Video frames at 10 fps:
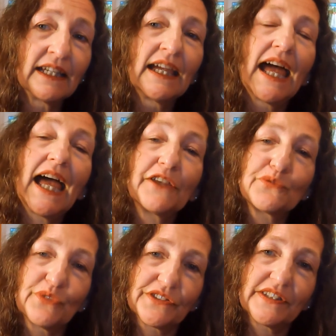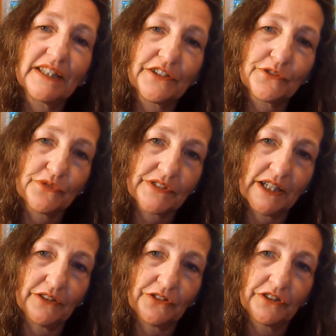has risen as a
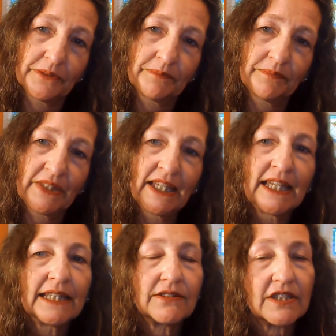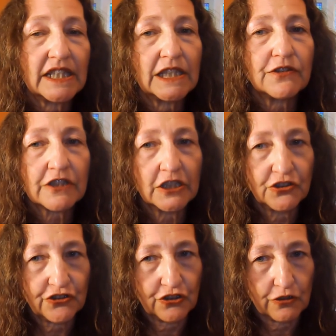result. Teens
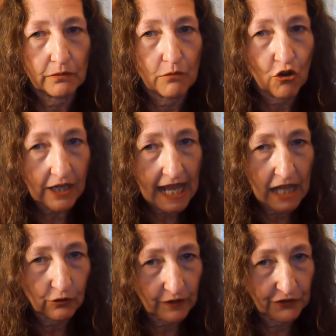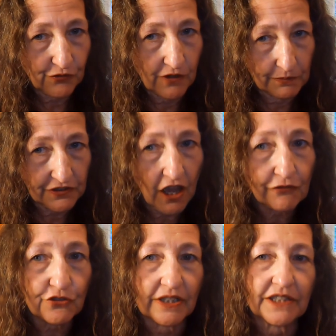consume more calories from soft
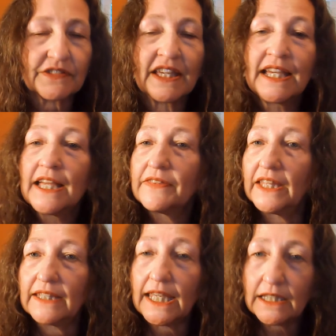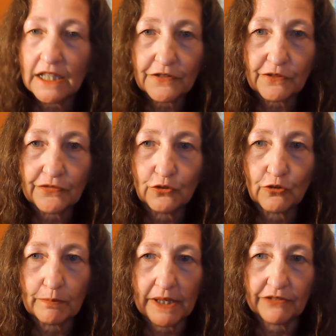drinks than any other food or
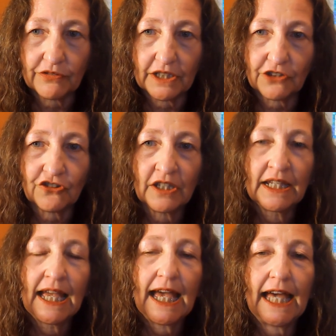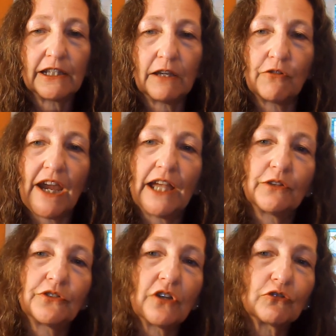beverage, at
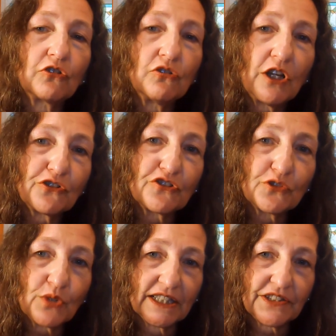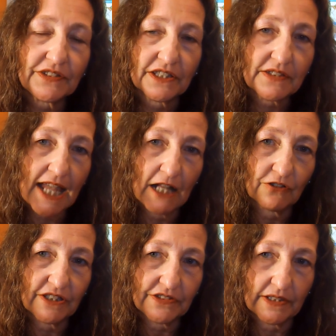around 226
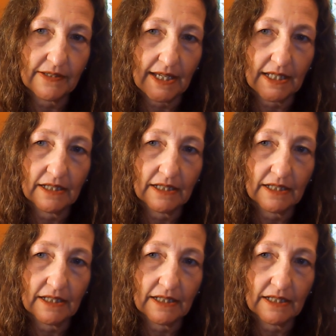calories a day.